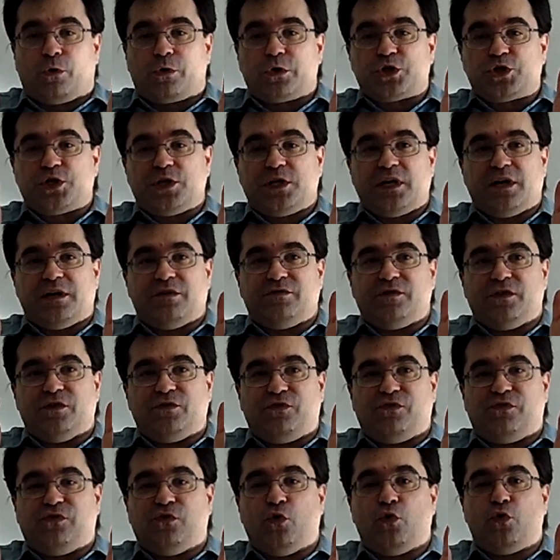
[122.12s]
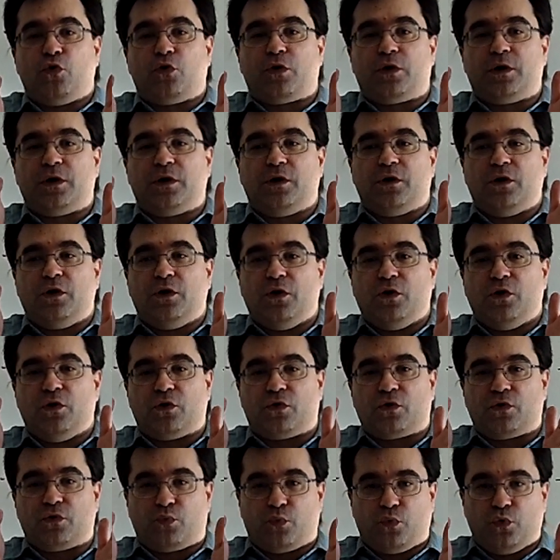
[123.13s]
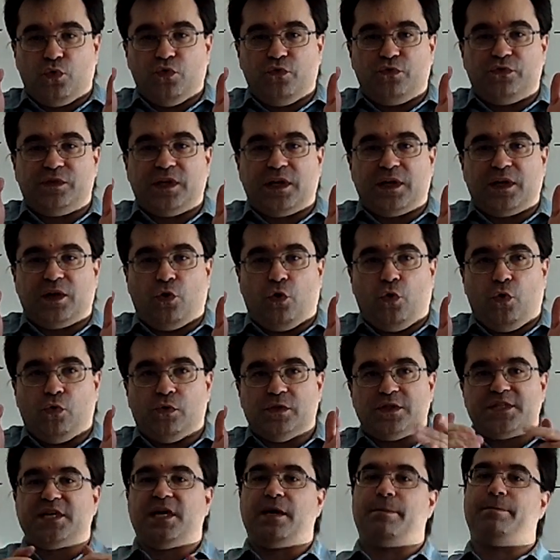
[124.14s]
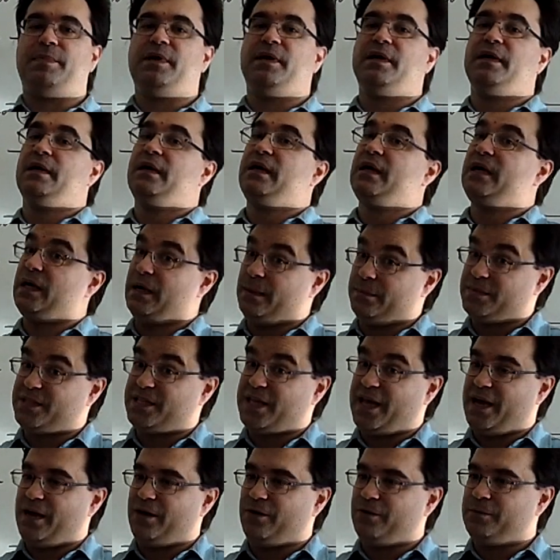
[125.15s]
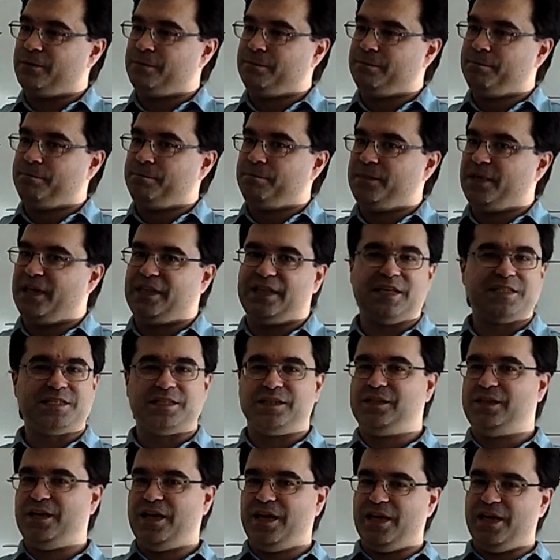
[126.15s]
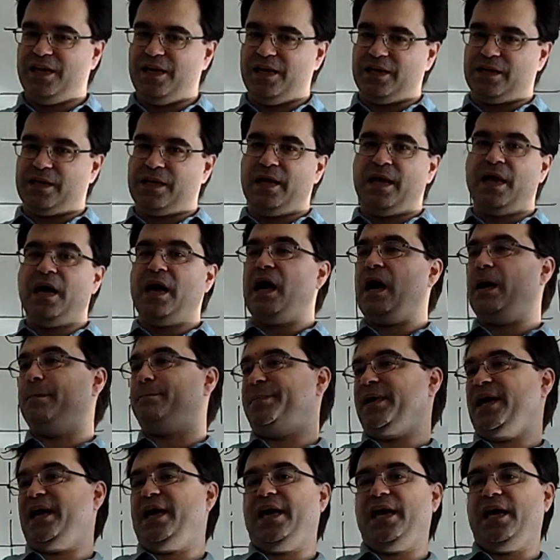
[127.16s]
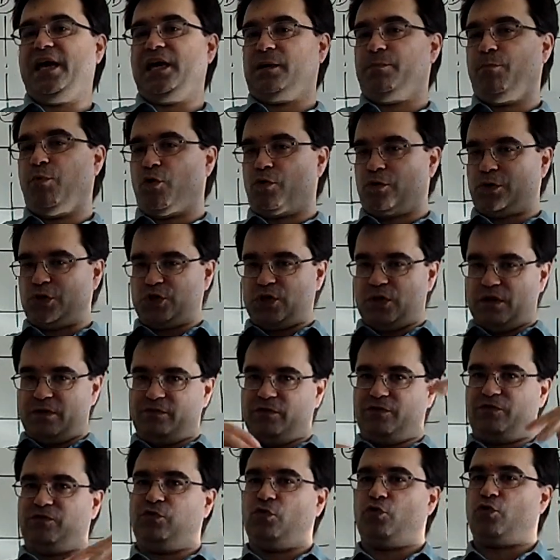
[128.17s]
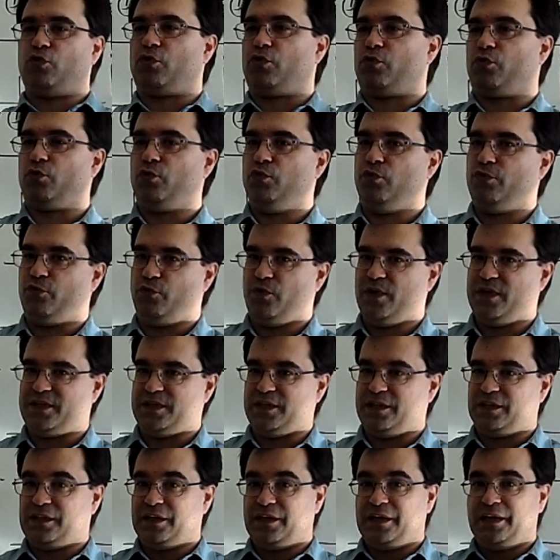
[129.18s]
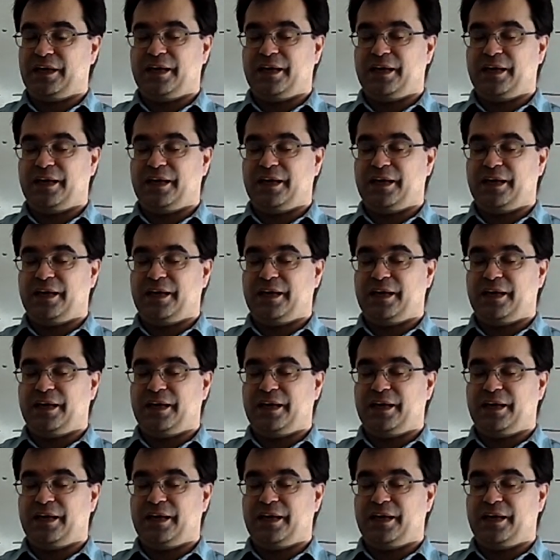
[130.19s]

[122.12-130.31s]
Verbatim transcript: portion of the floor or roof that it holds up comes down. It doesn't take a big portion of the floor or roof with it.